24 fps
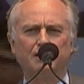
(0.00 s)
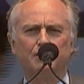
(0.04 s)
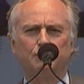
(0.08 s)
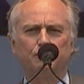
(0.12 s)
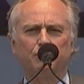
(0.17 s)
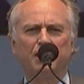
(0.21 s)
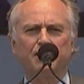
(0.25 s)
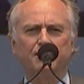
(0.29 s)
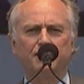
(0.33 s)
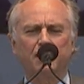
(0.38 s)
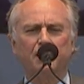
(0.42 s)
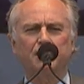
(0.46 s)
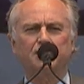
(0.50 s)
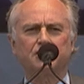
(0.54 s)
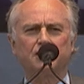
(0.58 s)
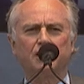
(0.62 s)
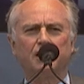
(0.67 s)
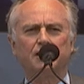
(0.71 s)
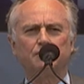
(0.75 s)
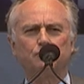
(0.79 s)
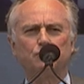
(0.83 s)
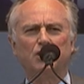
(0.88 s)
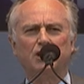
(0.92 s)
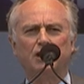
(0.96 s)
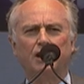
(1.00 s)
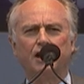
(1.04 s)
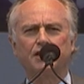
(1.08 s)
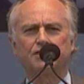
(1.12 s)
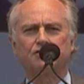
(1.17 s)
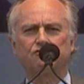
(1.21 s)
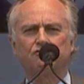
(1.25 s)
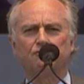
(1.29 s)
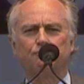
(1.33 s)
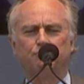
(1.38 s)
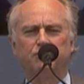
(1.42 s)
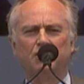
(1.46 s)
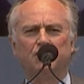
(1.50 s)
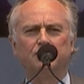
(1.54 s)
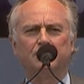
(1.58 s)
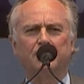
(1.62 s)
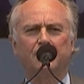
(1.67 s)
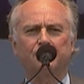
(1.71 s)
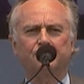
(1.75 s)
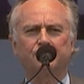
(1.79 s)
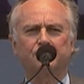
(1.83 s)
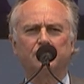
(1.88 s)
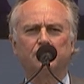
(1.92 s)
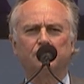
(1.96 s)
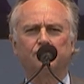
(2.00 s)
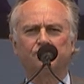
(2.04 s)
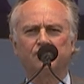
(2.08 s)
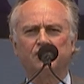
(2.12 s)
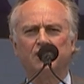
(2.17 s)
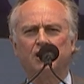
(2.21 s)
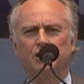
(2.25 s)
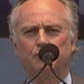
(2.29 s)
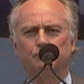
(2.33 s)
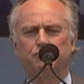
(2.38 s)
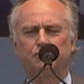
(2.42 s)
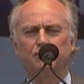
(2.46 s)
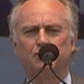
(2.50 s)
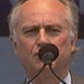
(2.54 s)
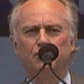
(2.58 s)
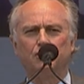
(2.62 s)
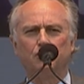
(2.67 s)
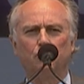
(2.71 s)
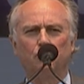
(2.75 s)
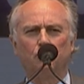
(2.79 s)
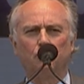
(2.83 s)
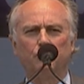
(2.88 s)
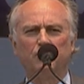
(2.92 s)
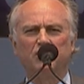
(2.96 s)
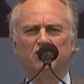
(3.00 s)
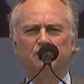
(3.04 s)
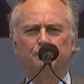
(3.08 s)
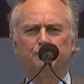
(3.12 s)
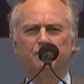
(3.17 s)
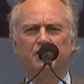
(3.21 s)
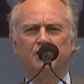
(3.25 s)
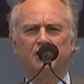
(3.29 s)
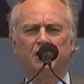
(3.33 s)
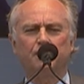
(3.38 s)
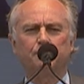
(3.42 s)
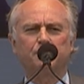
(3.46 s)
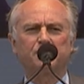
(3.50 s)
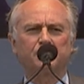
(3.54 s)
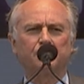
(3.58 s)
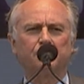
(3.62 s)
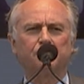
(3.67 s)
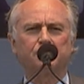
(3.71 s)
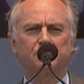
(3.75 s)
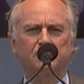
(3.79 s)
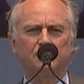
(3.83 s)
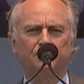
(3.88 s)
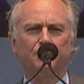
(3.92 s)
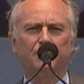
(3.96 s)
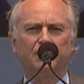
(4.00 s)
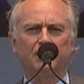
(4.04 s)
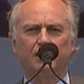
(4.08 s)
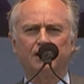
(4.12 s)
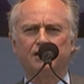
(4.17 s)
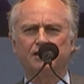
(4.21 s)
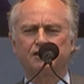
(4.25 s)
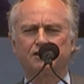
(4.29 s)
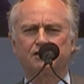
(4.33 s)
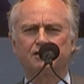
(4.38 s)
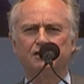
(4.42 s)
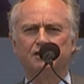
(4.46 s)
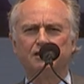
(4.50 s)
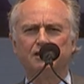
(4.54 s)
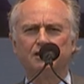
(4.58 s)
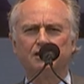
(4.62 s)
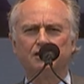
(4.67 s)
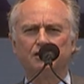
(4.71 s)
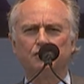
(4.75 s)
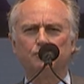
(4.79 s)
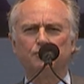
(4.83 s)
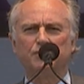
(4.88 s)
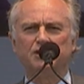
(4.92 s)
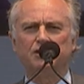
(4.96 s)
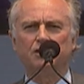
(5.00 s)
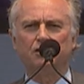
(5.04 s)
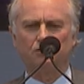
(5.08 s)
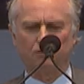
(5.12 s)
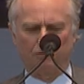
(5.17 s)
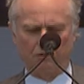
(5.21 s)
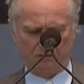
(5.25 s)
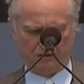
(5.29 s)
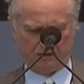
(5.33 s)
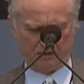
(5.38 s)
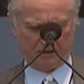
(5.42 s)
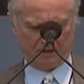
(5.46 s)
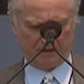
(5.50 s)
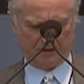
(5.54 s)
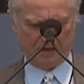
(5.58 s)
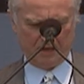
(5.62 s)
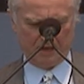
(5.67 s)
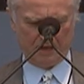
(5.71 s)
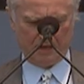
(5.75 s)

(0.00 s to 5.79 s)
By that time, we'll either have blown ourselves up or we'll have become so civilized that we no longer